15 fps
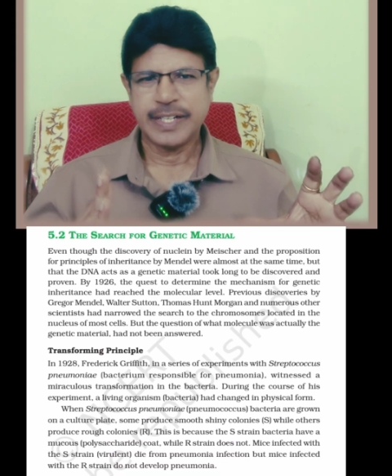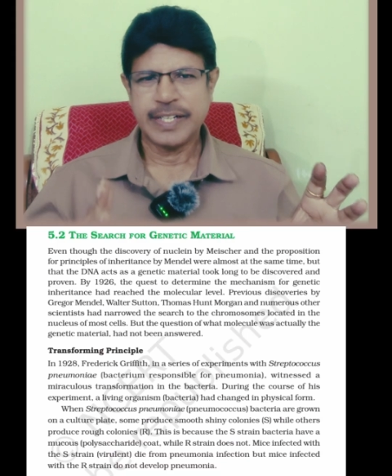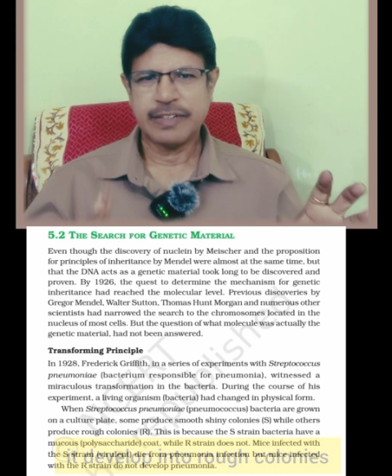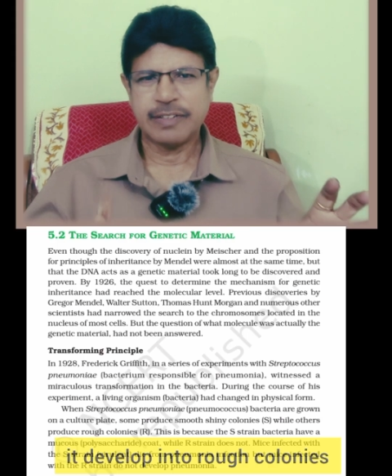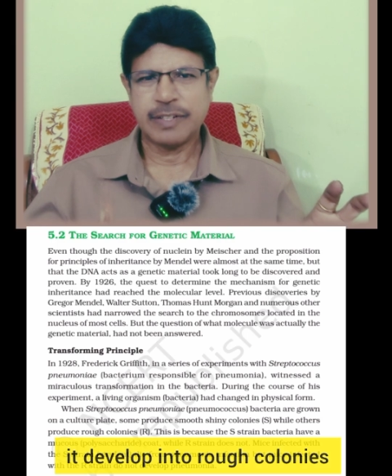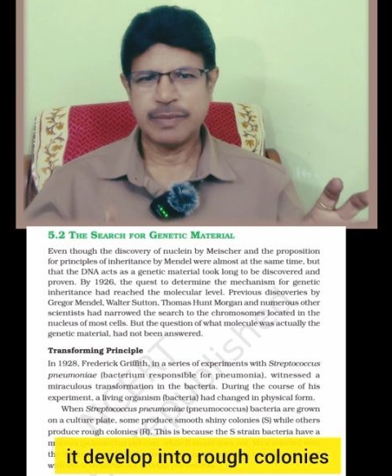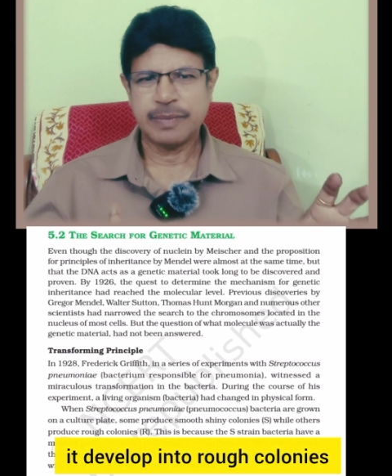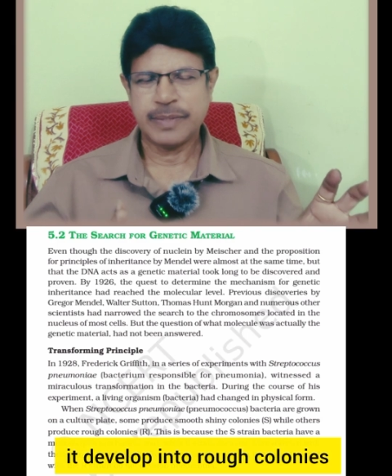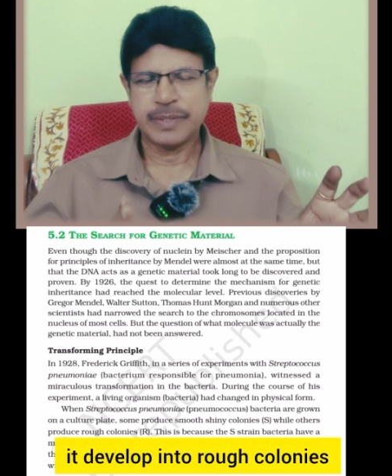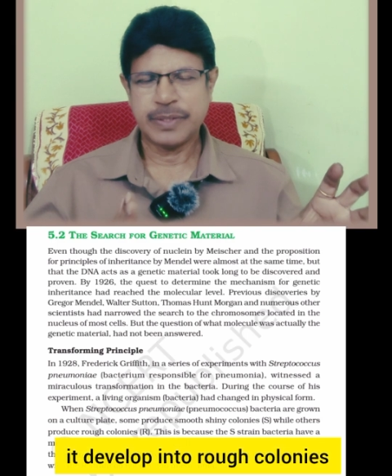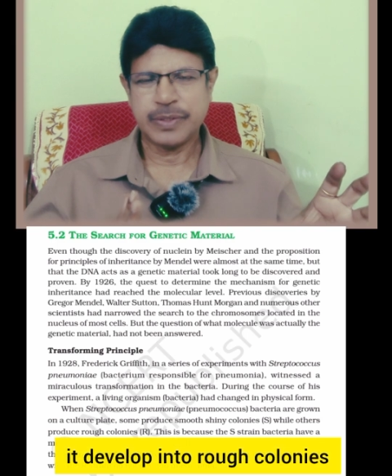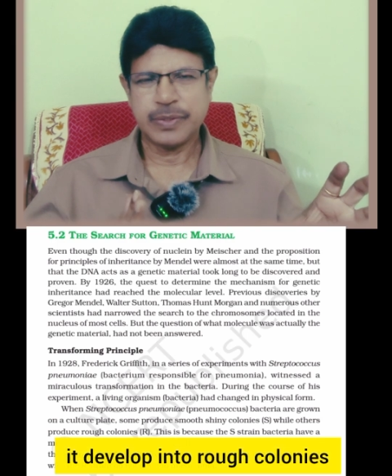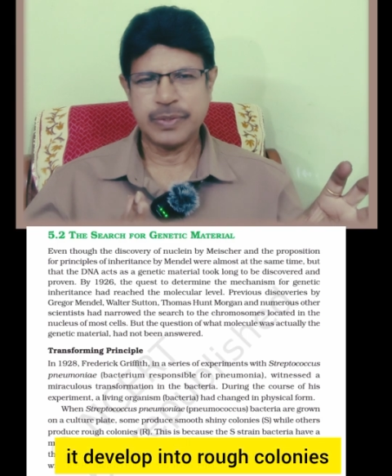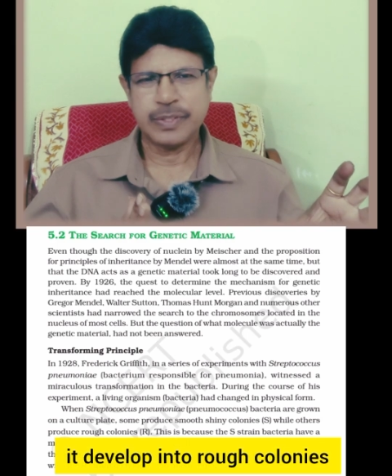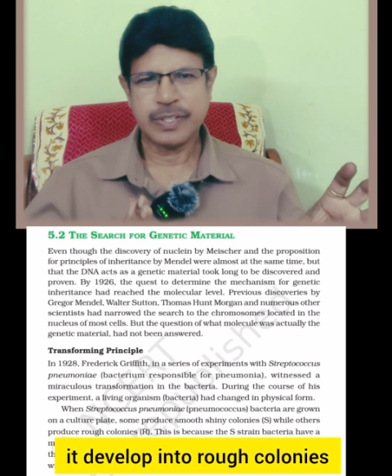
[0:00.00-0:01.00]
develop
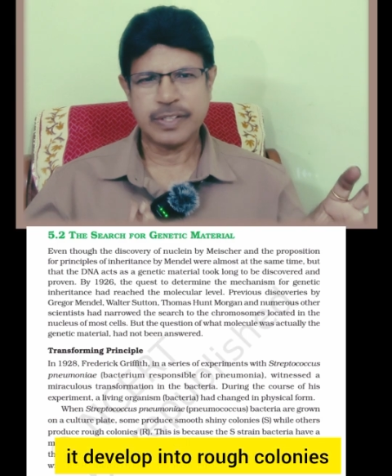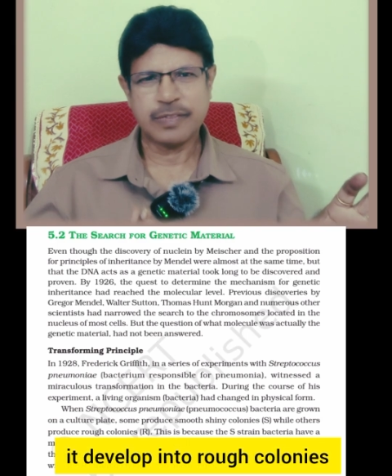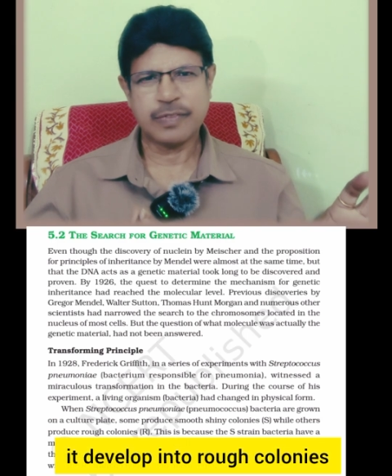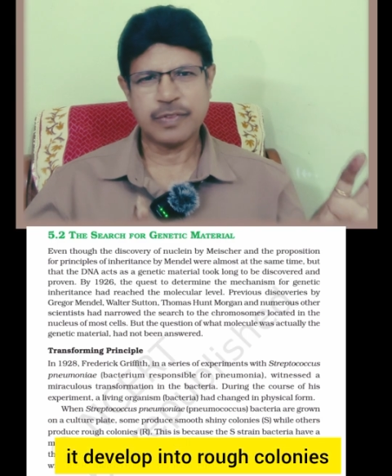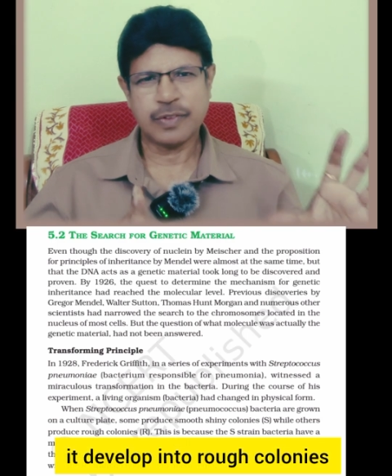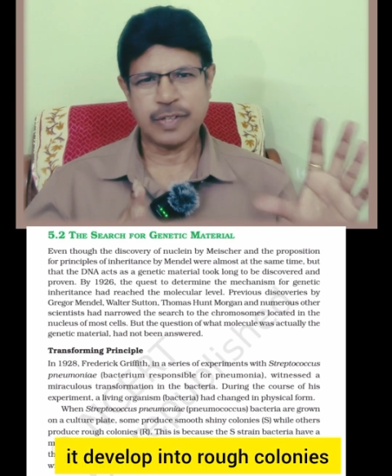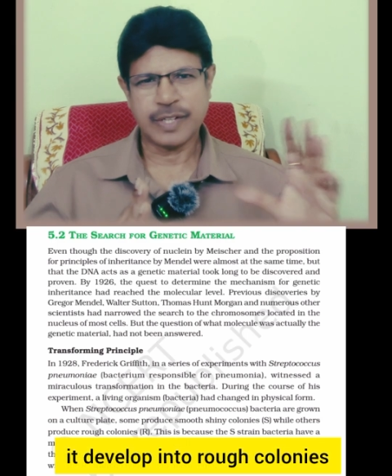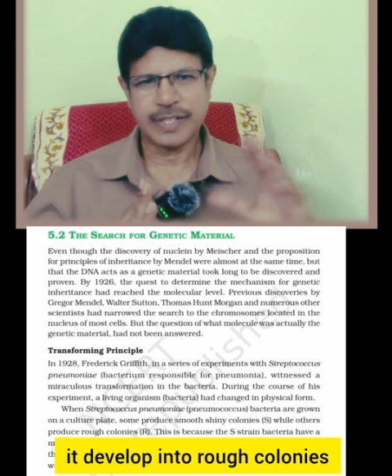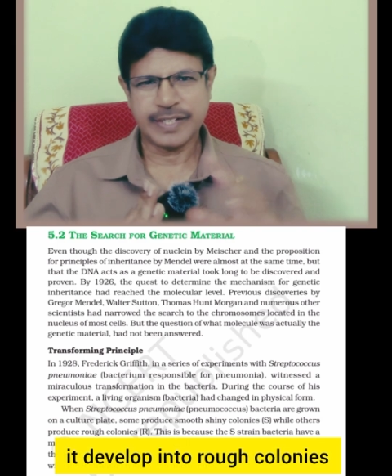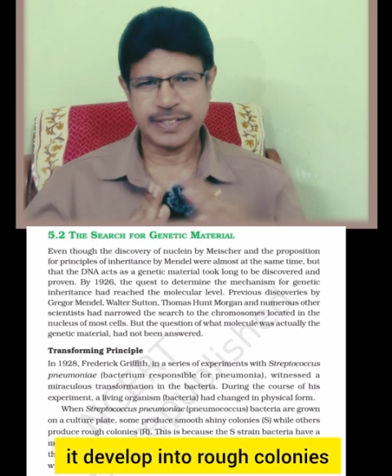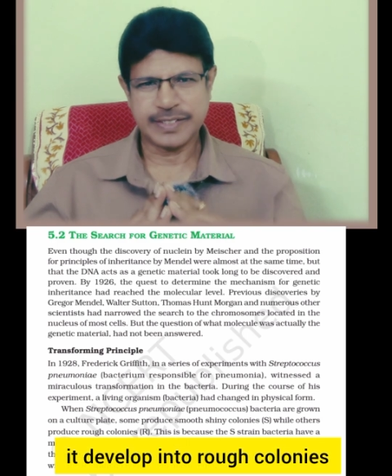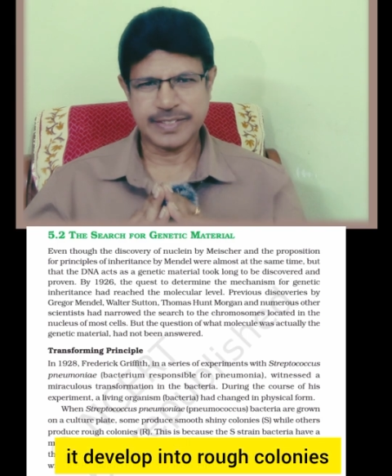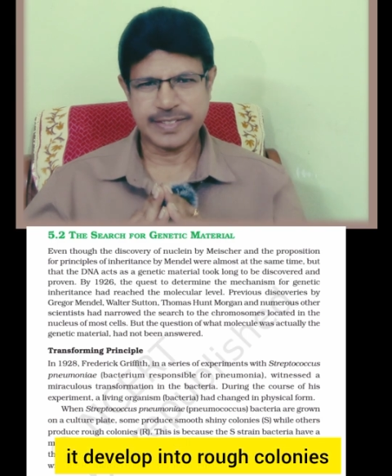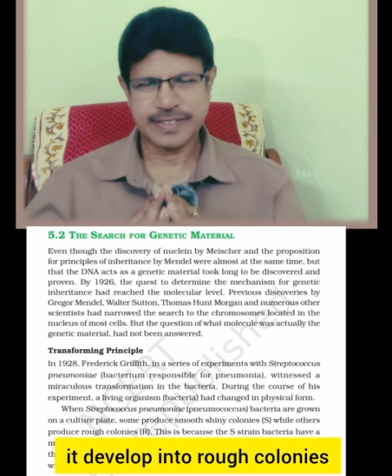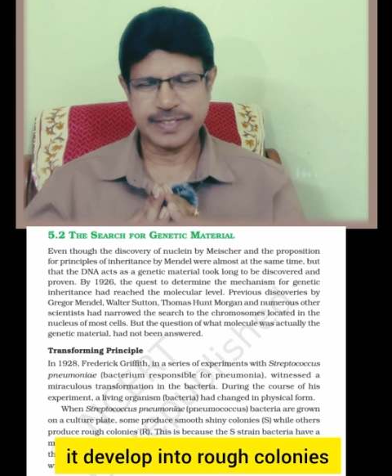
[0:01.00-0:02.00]
into rough
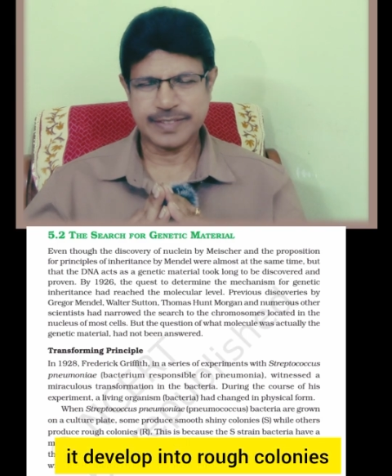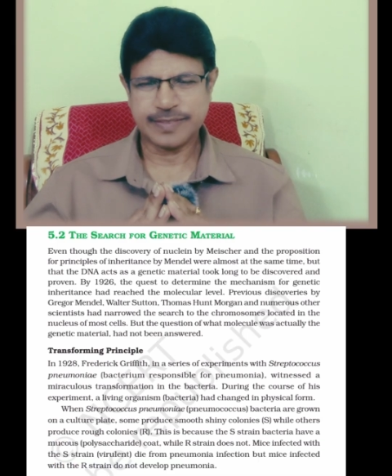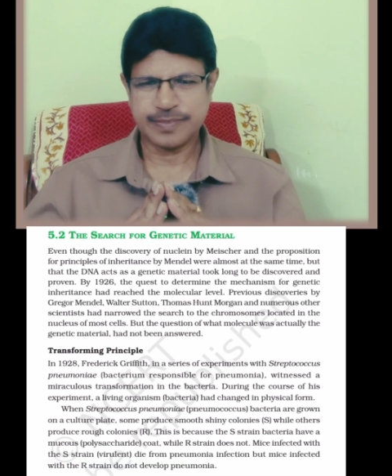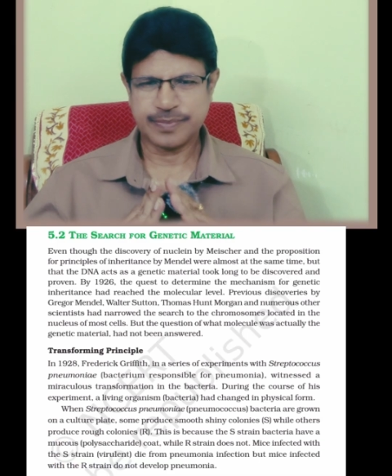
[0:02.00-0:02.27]
colonies.